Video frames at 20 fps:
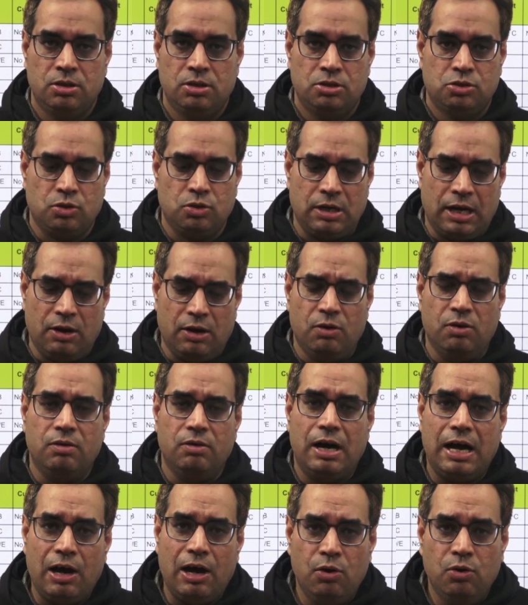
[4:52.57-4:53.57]
So, now
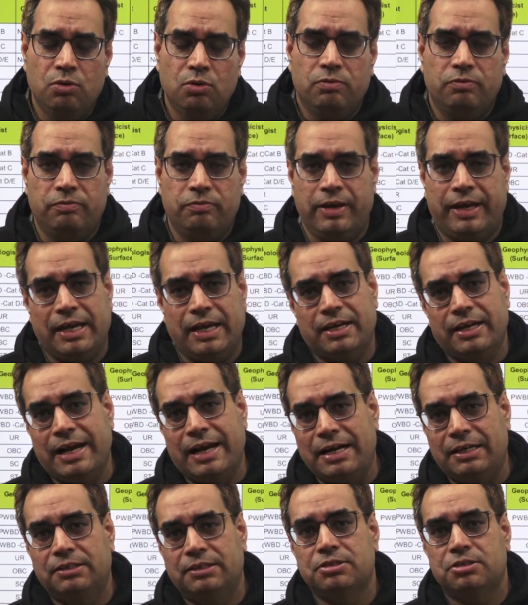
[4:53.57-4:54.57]
how we can
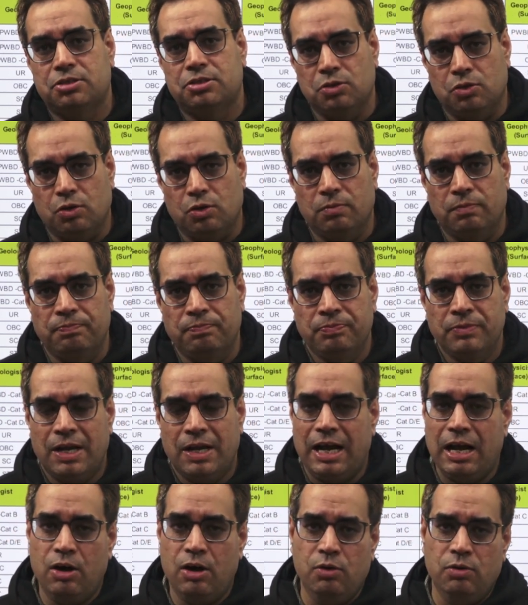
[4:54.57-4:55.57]
get this job,
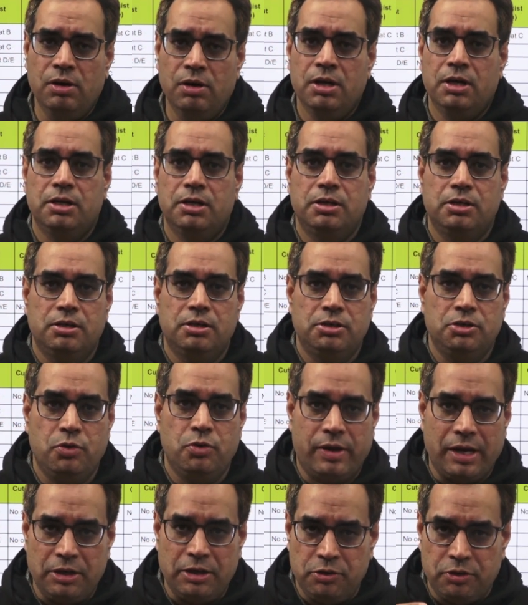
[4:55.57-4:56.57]
how you
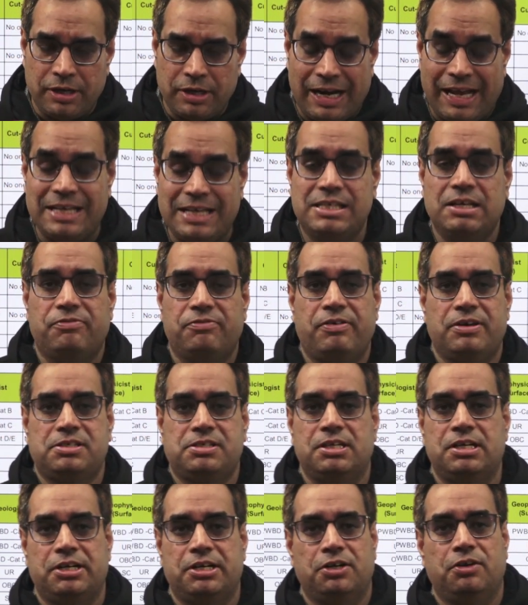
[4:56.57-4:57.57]
can utilize the
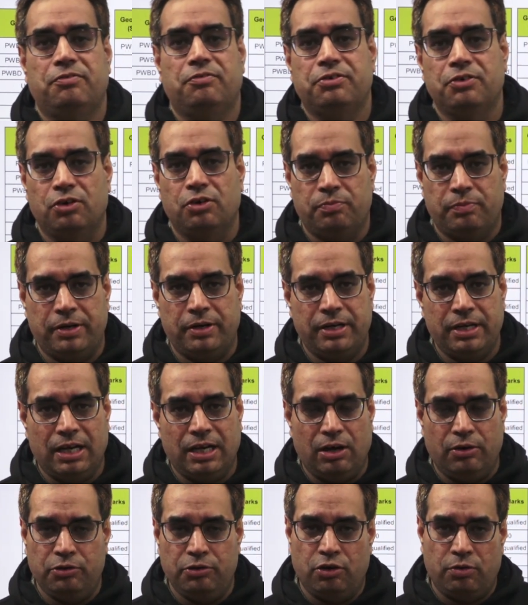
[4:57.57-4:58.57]
facility of yourpedia.
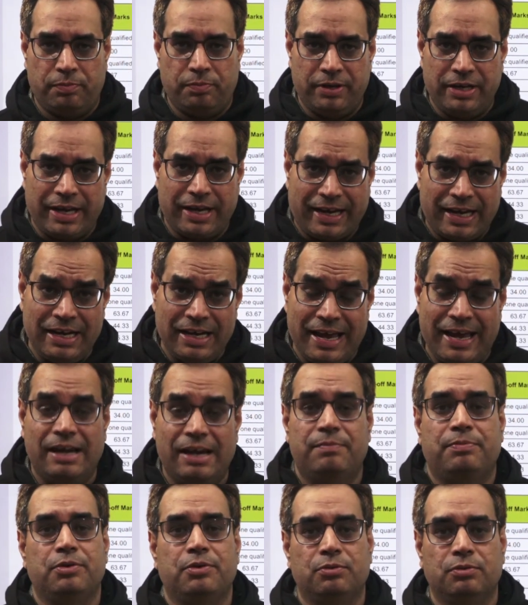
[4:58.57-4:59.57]
how yourpedia can
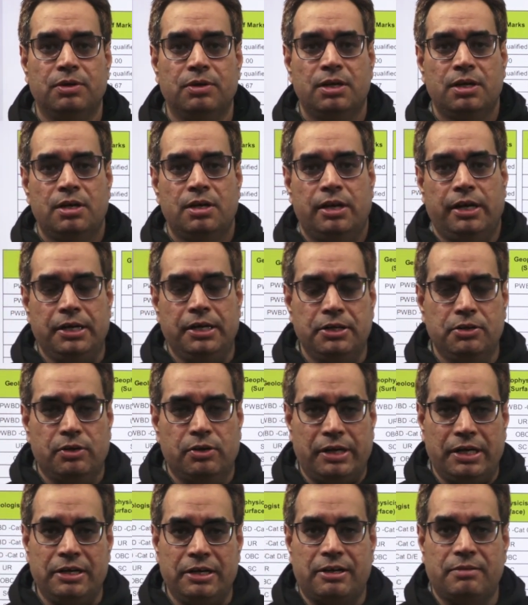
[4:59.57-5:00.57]
help you in your
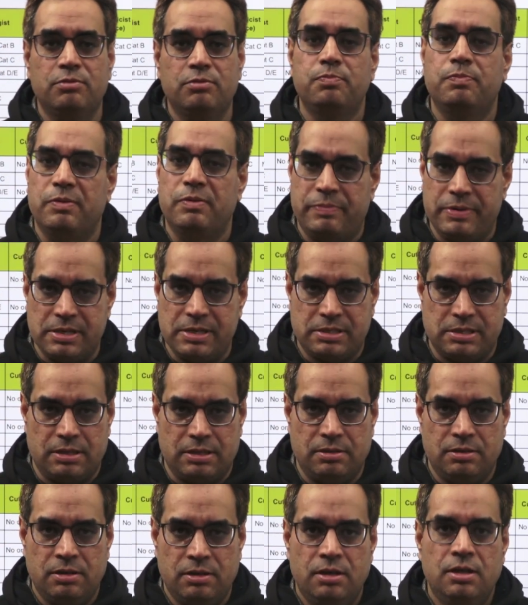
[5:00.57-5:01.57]
interview preparation.